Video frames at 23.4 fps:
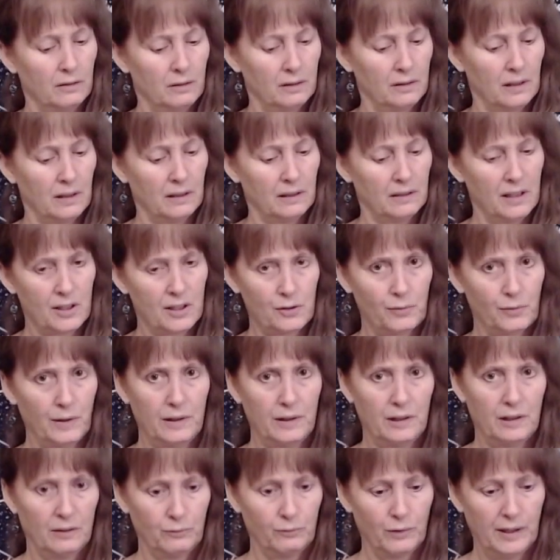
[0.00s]
Let's
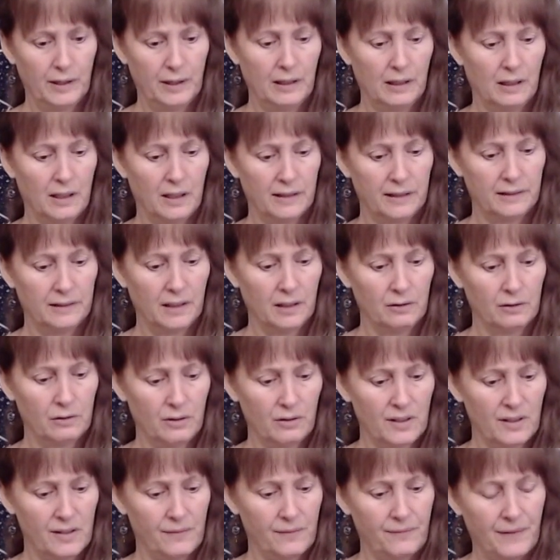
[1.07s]
read on. Under
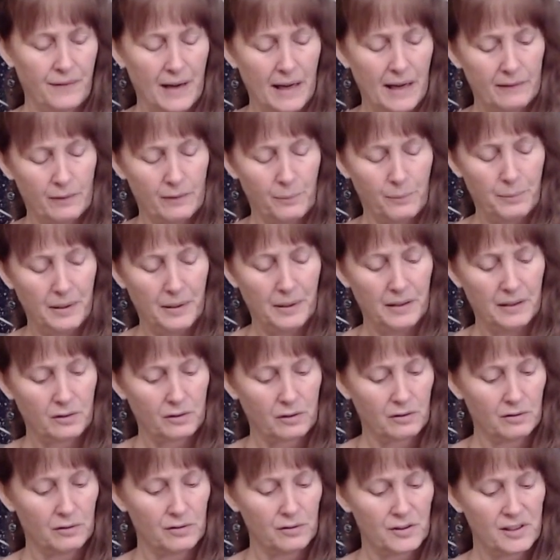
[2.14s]
the 5 of
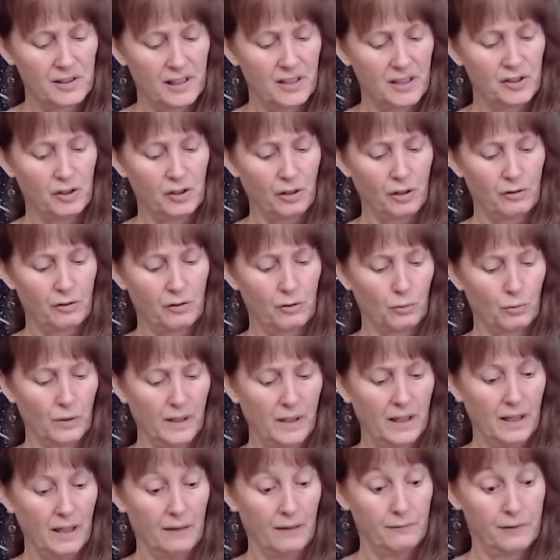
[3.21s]
Pentacles is the
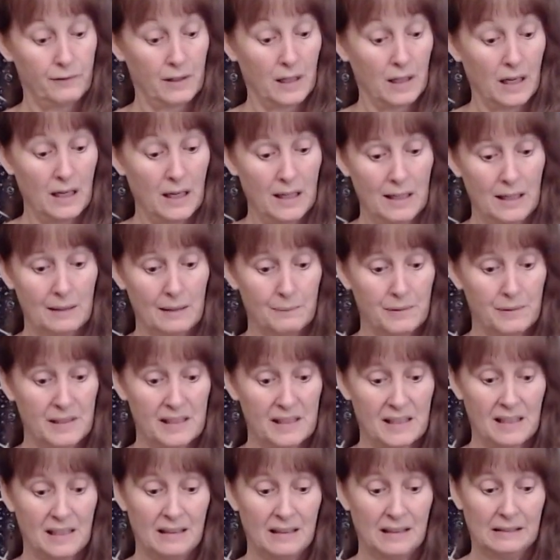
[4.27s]
3 of
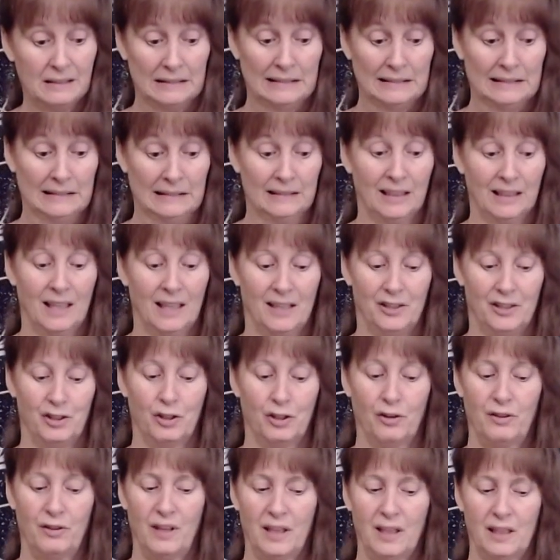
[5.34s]
Cups. You're
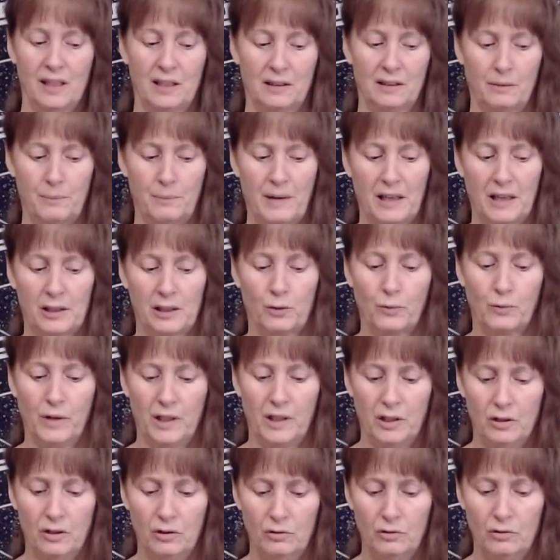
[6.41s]
thinking about a
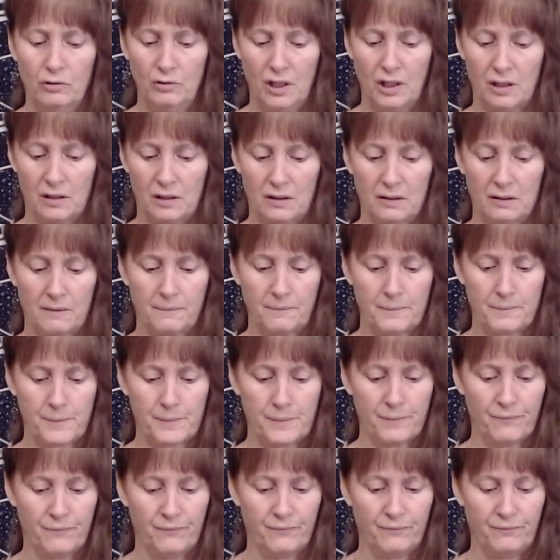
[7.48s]
reunion.
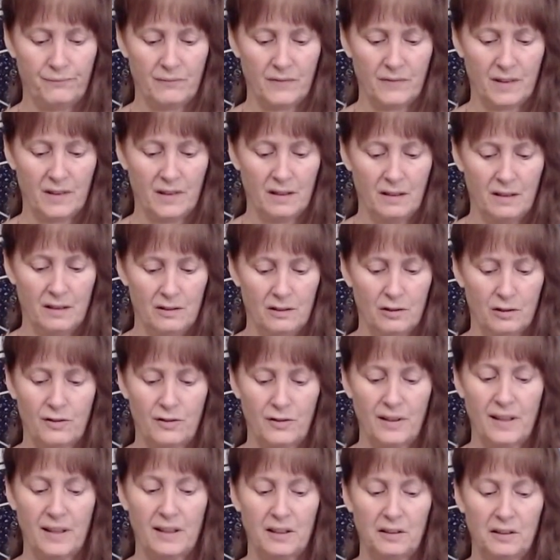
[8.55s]
You're
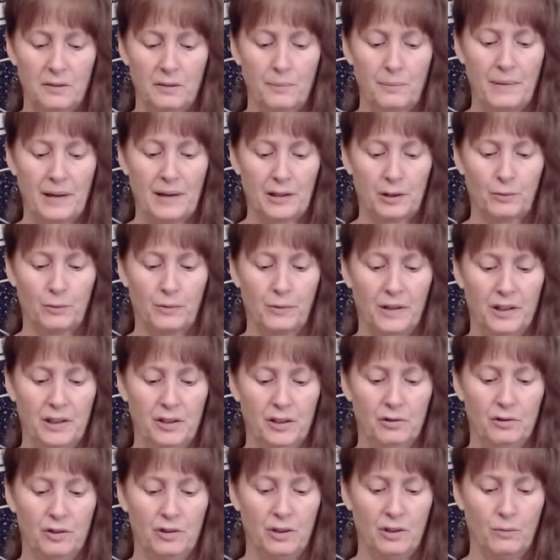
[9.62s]
thinking about a
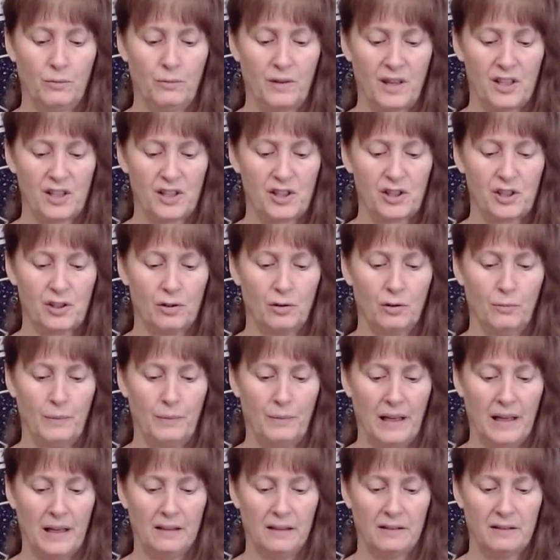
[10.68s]
reunion with a
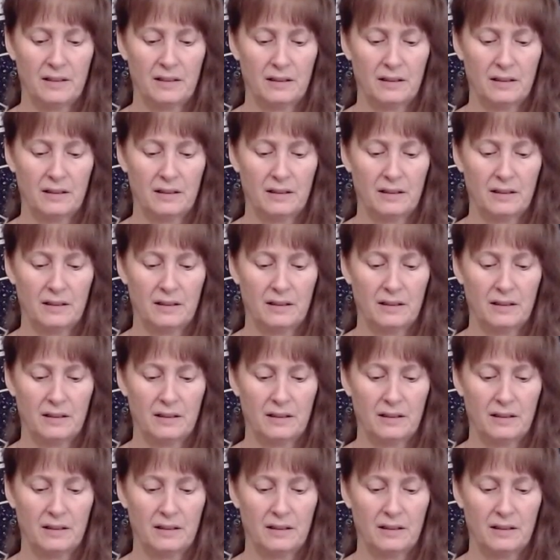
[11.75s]
soulmate.